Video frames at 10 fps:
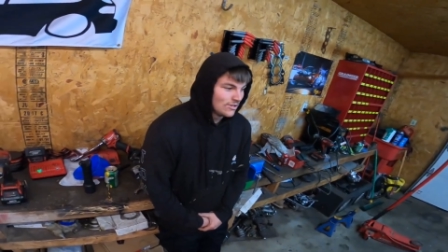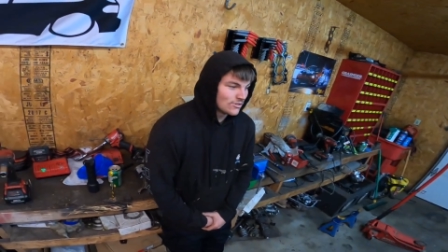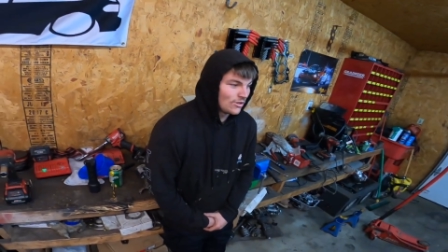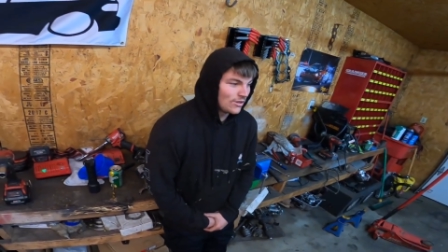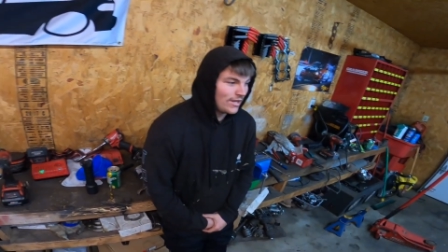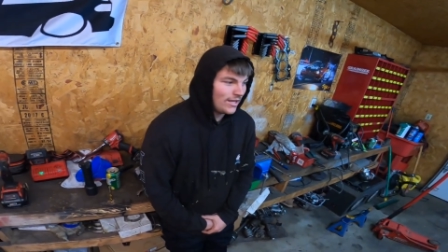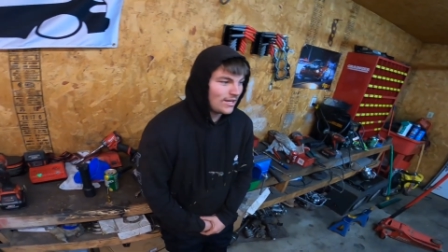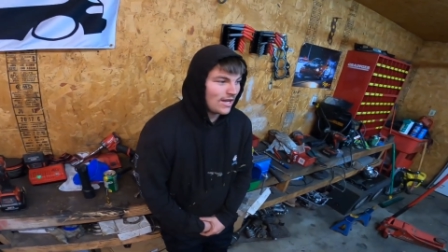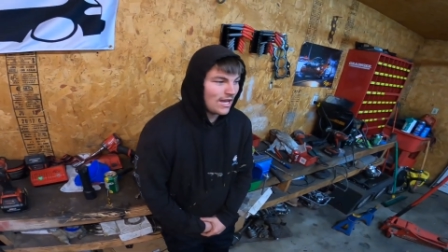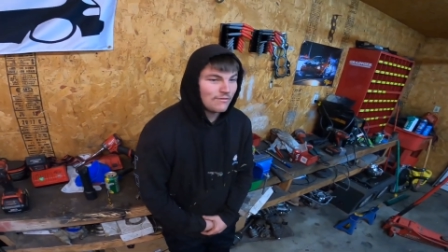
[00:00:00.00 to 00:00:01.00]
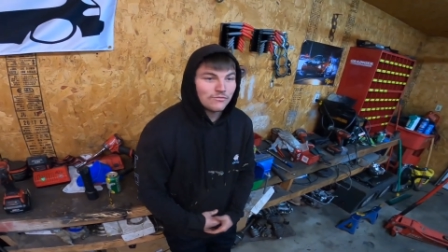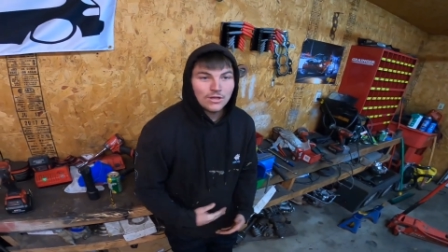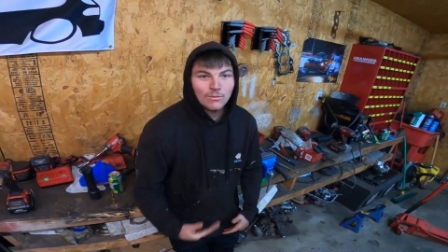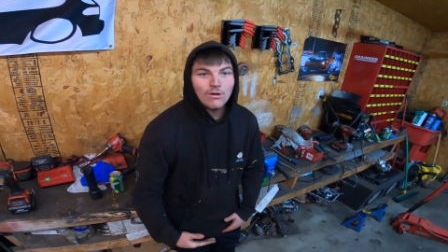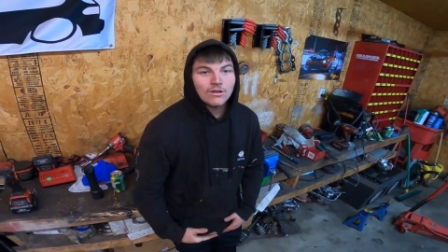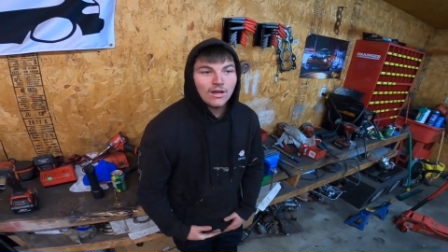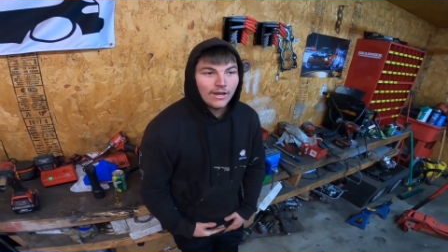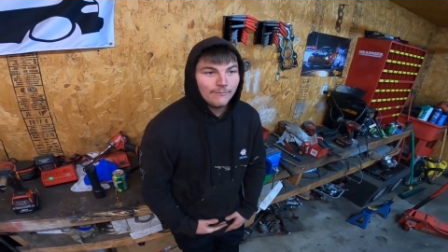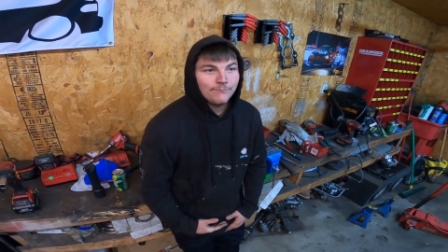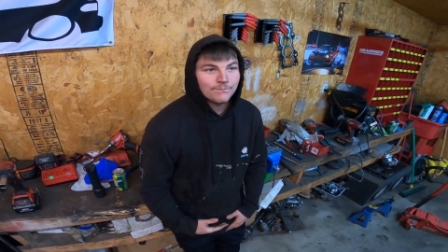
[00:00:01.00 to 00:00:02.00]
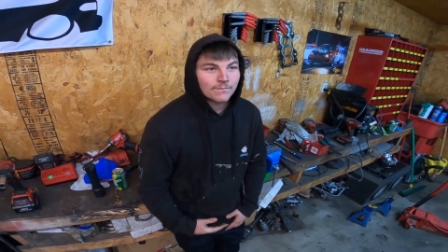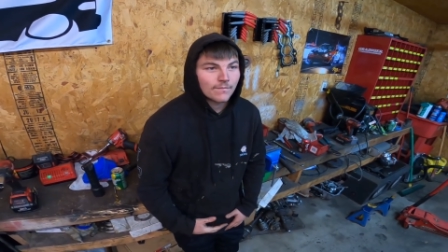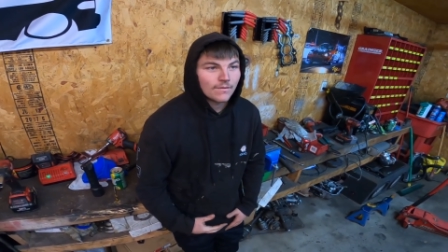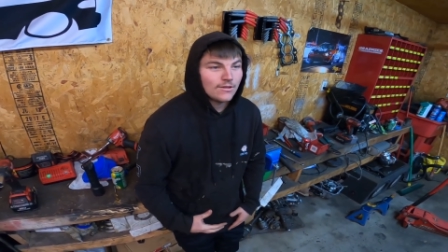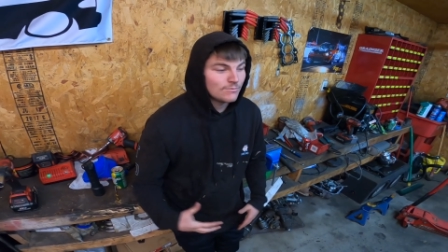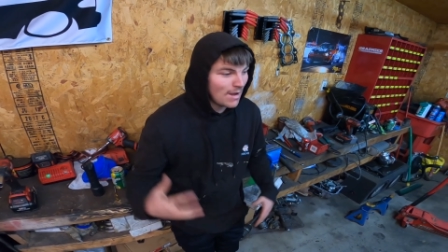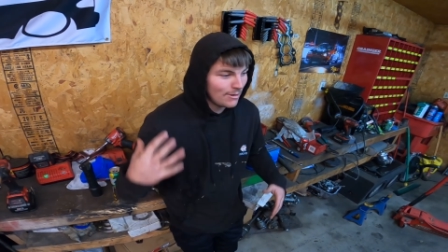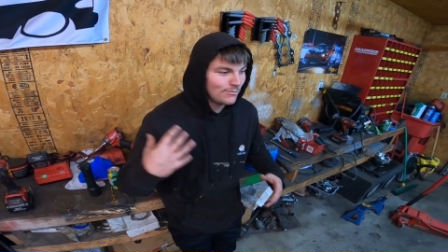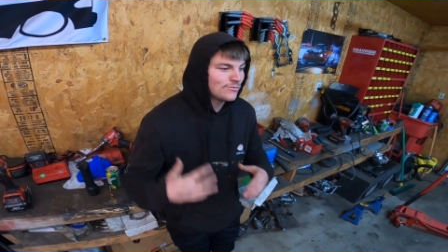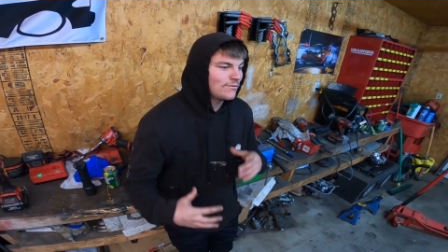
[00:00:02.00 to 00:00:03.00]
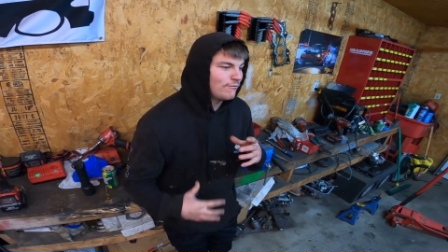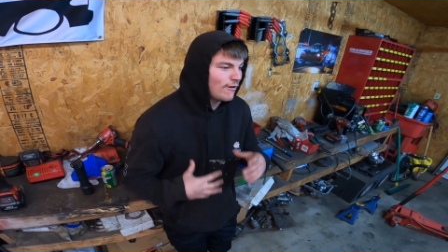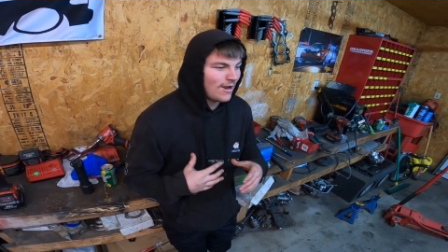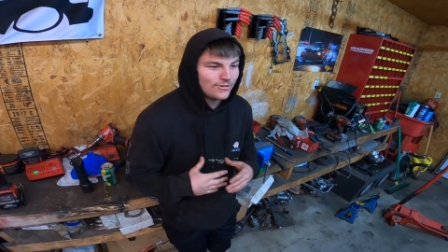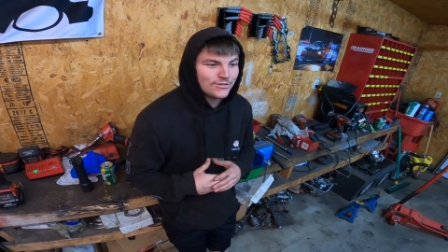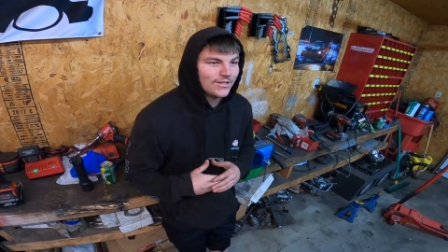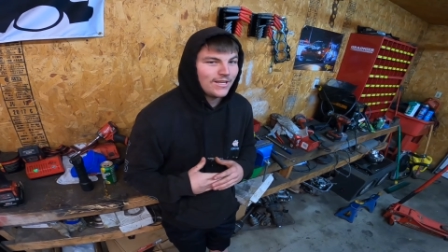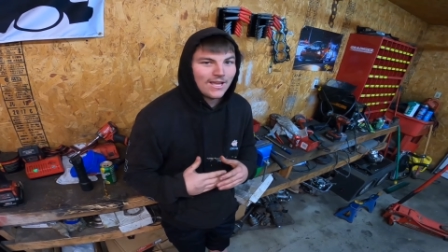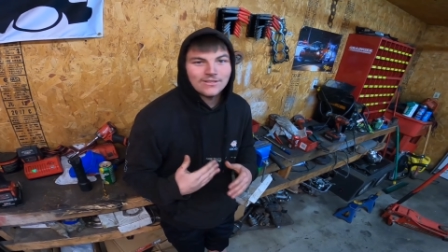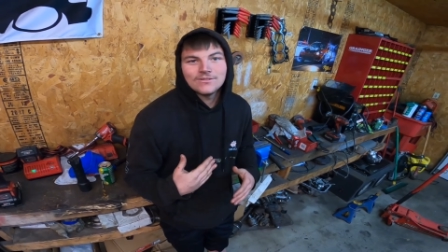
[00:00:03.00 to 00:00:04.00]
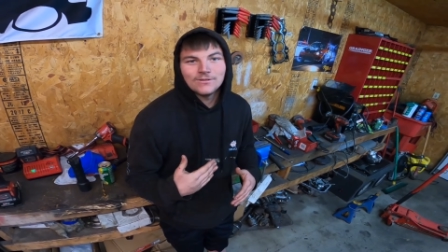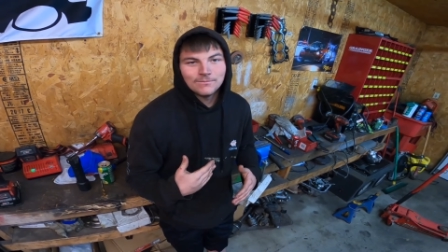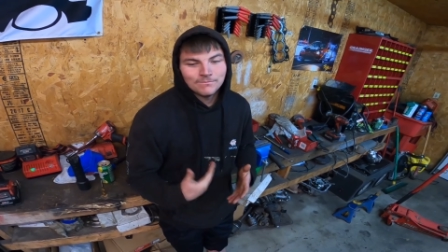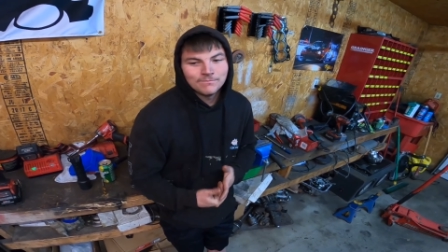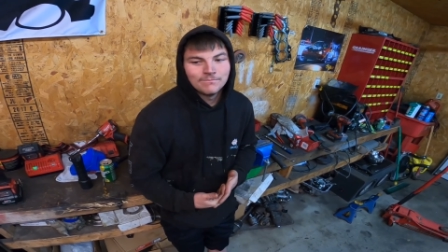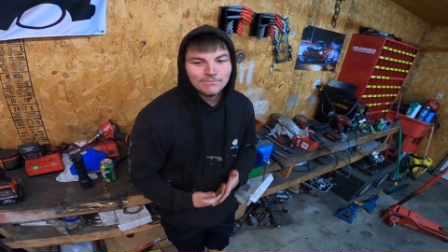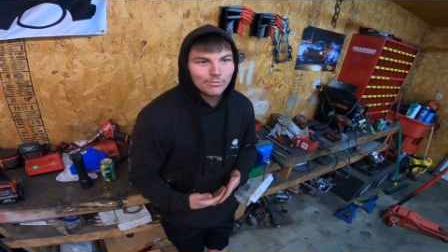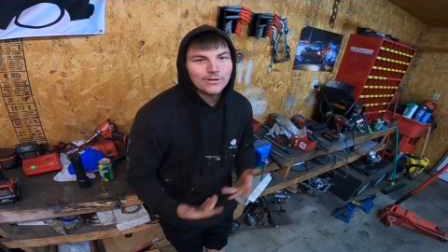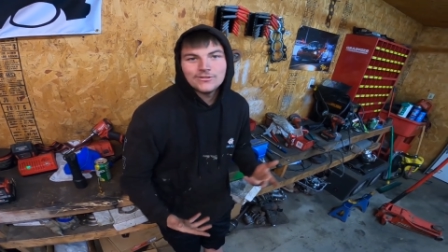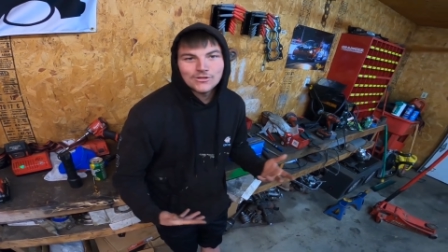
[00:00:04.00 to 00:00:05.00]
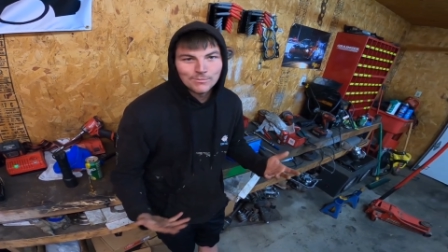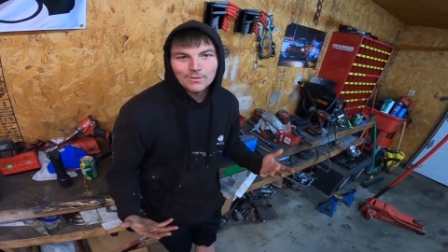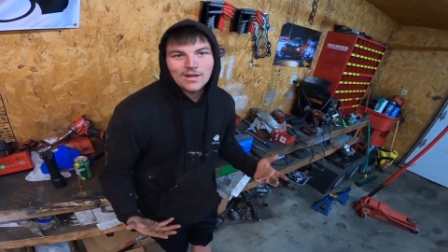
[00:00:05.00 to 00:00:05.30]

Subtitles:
So then after he woke up, his mind was refreshed and he had some pretty stupid